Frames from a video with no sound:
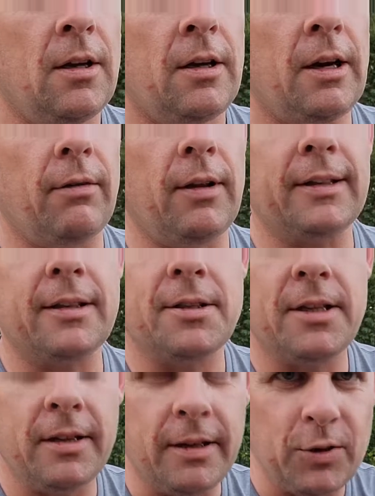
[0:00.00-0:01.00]
never like to
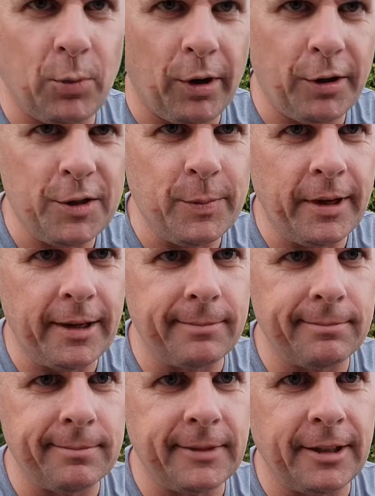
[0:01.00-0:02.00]
see these words, but
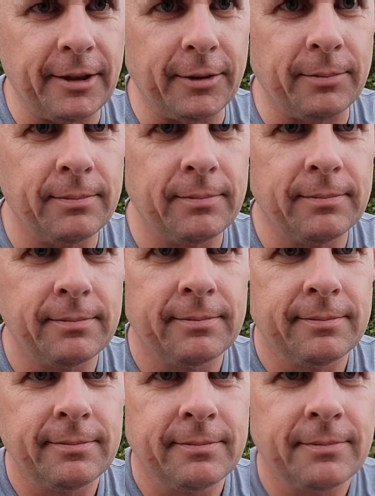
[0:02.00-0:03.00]
you know,
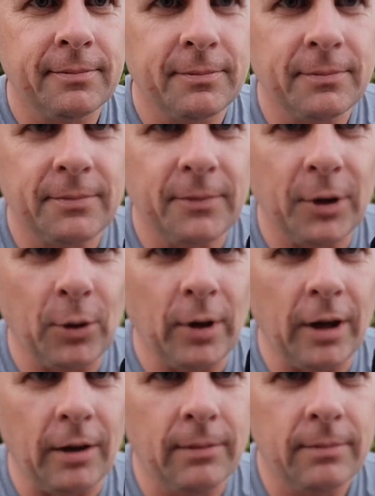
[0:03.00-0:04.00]
oh
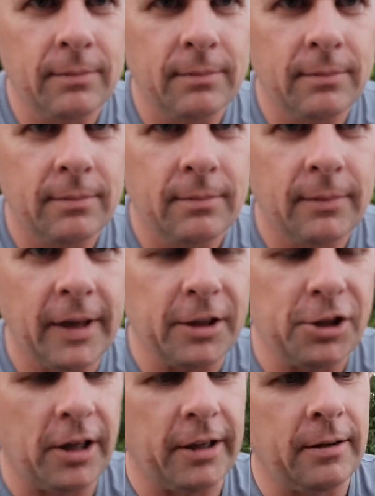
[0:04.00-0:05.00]
well, made in
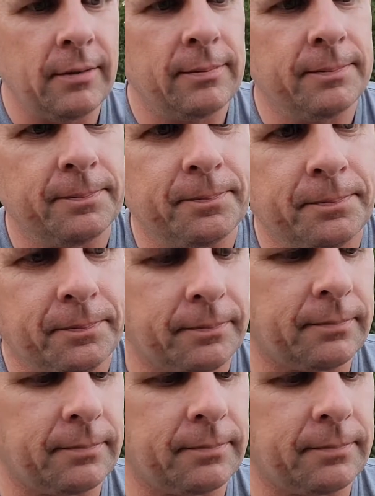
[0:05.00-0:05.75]
China. And